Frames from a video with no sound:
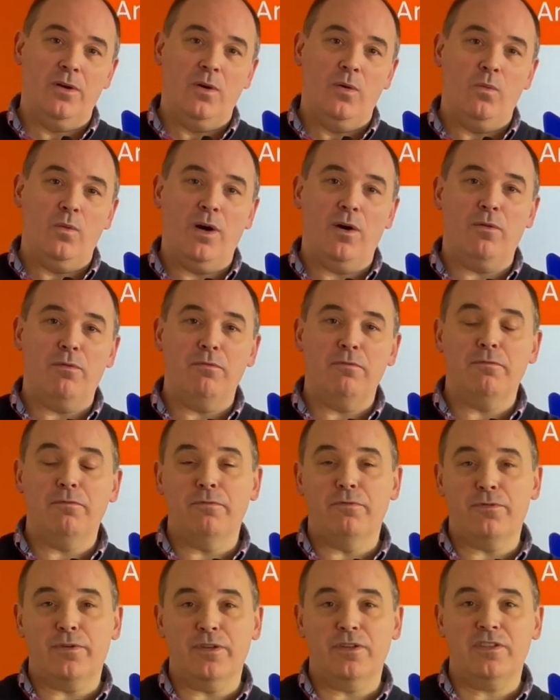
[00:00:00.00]
Well,
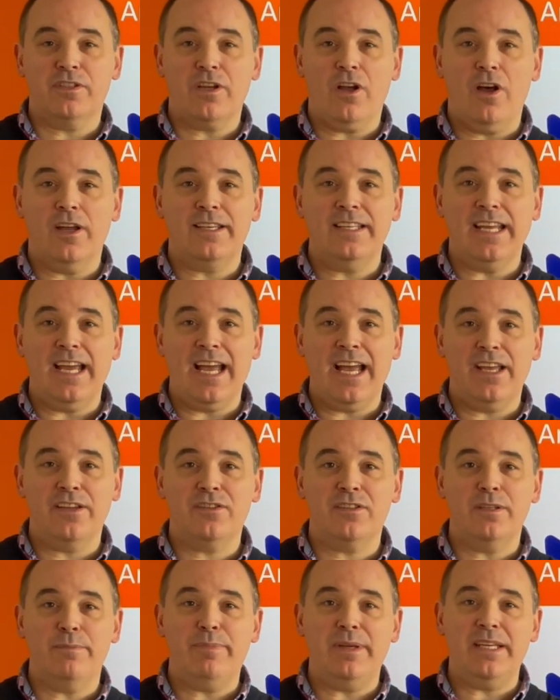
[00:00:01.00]
for a start, it has
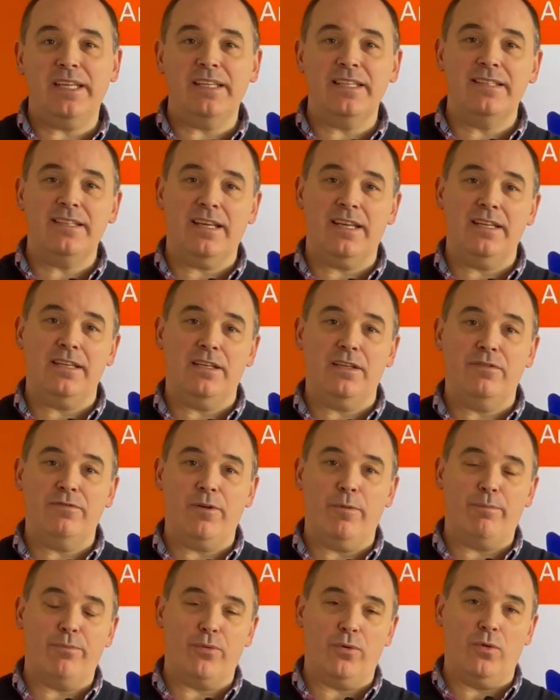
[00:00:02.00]
to be intended for
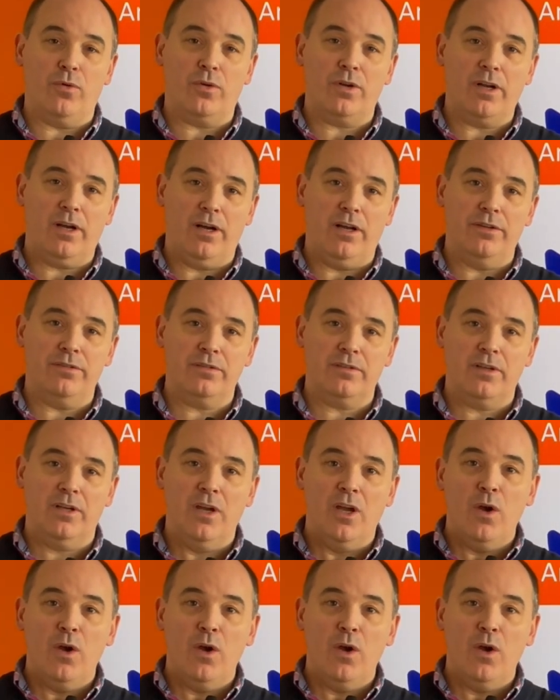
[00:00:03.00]
broadcast.